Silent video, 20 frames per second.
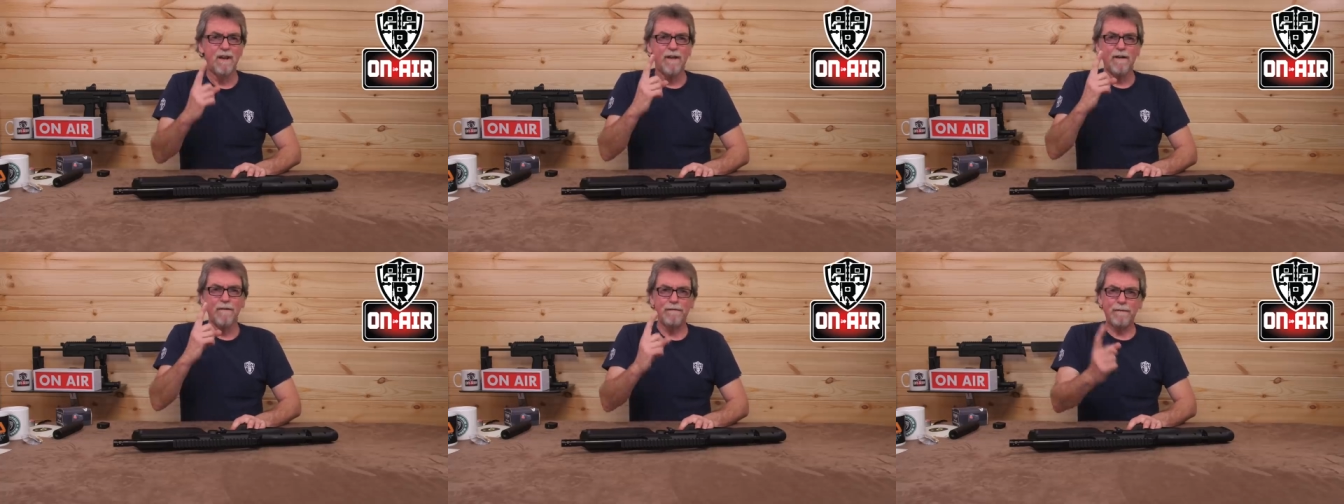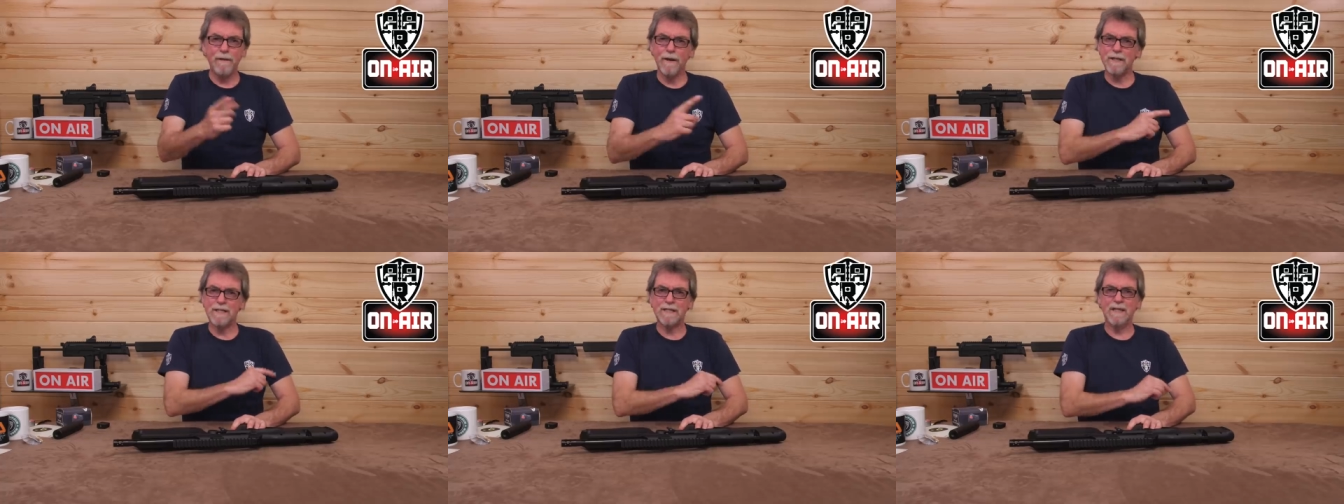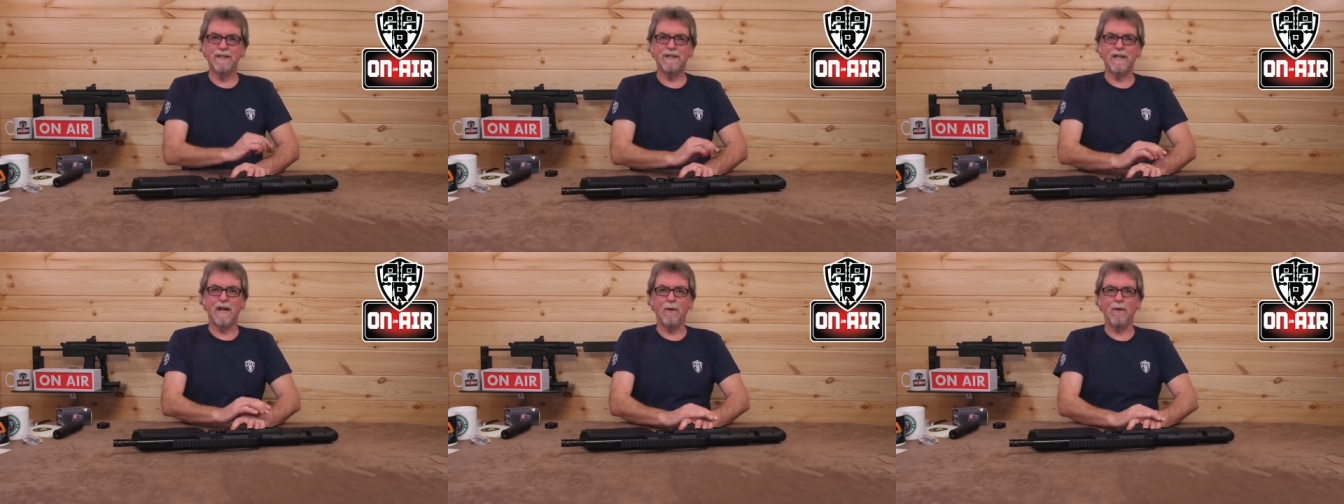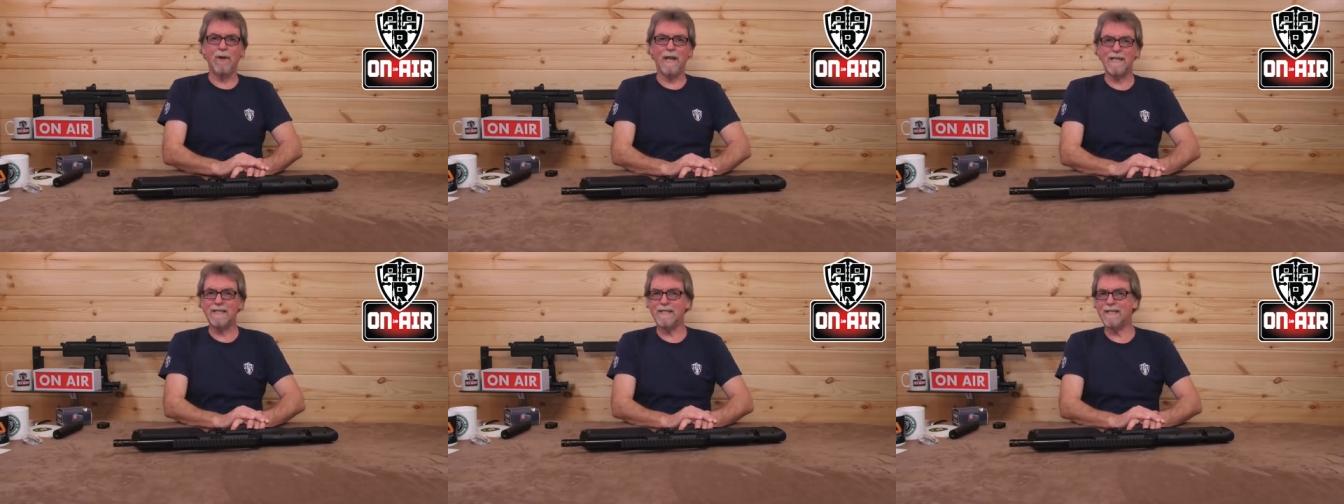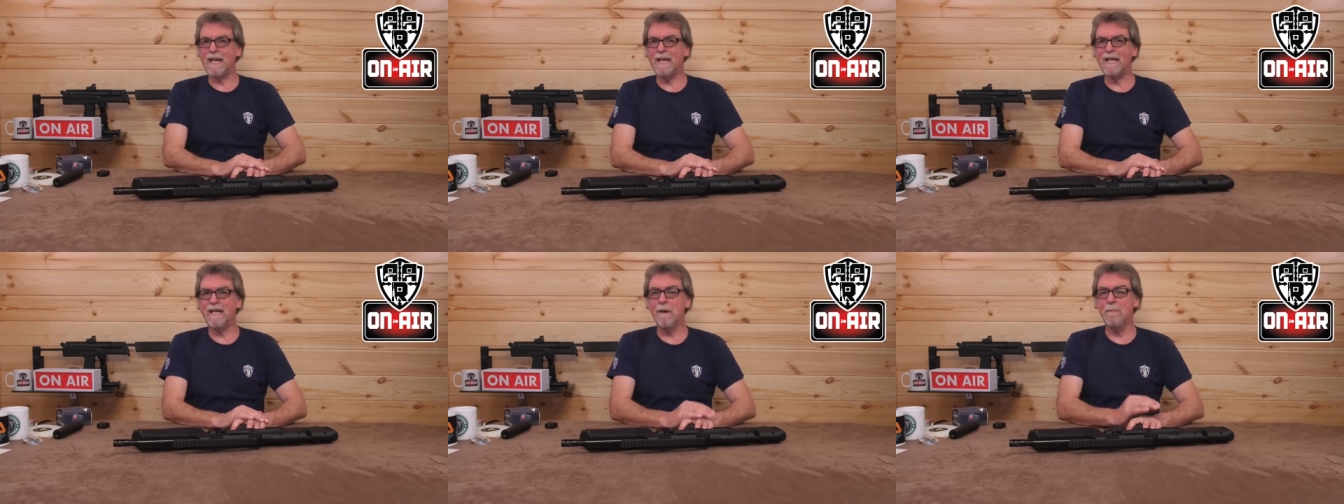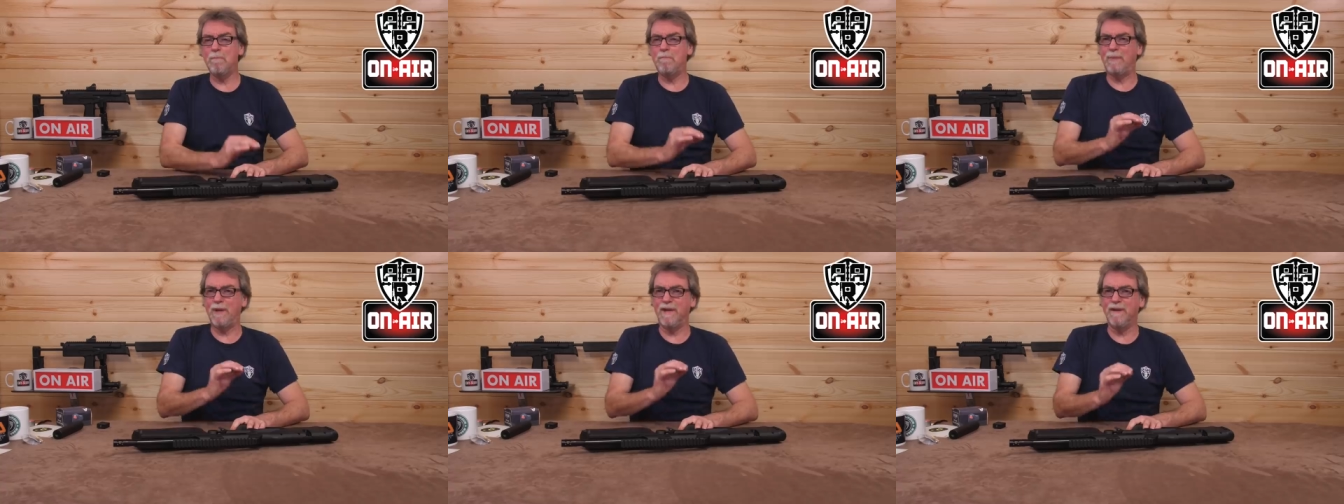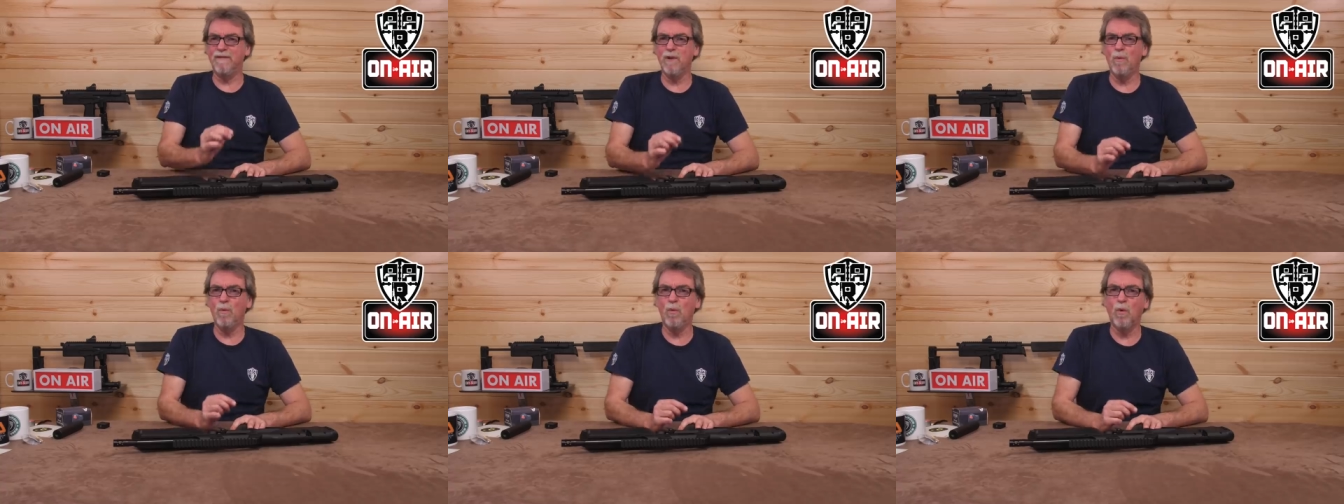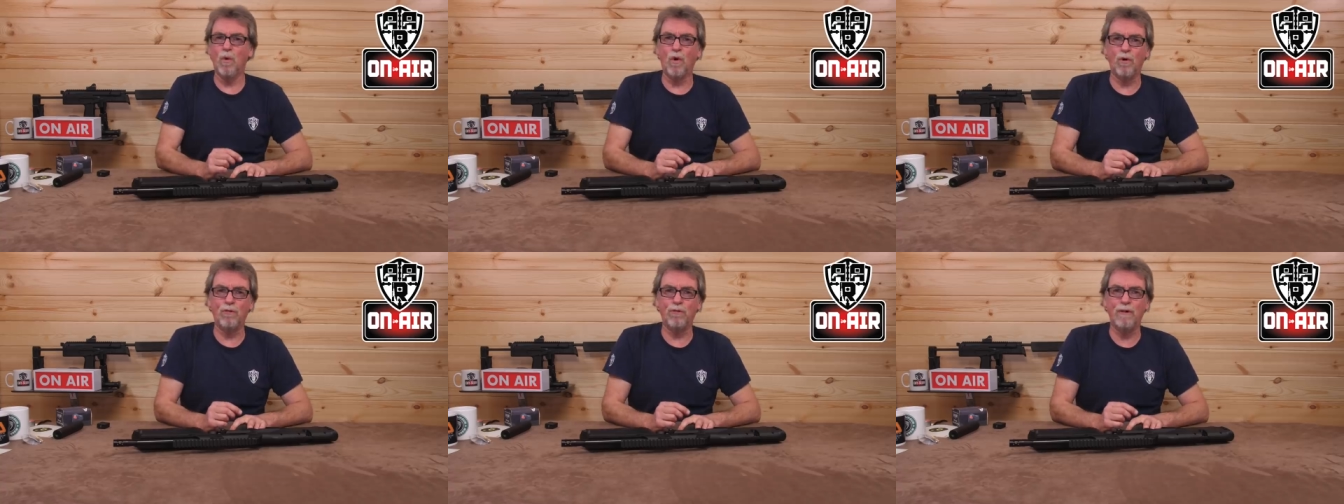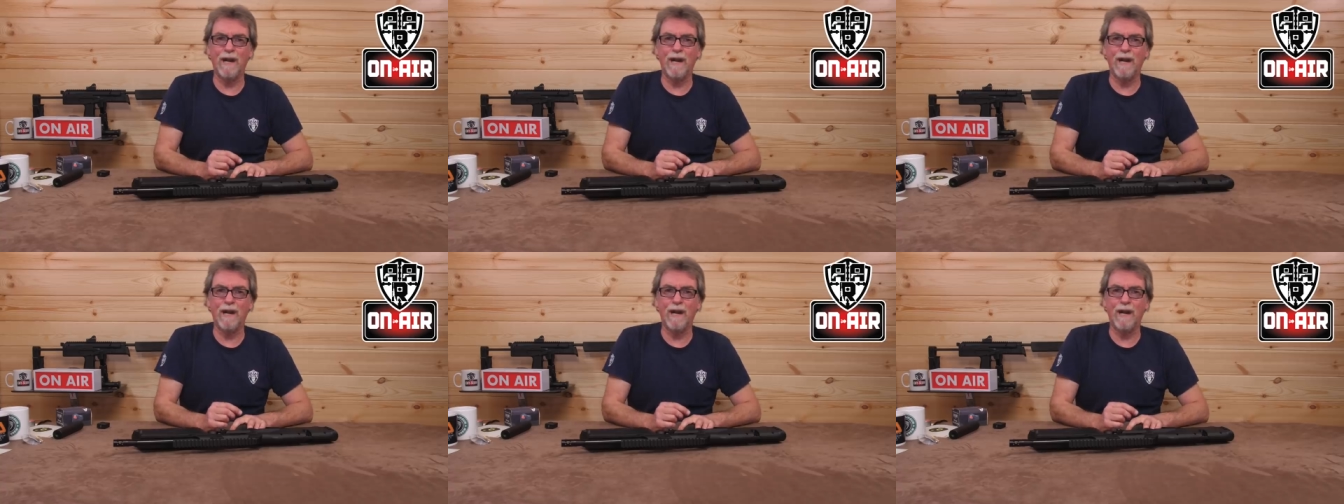Firstly, though, let's take a bit of a walk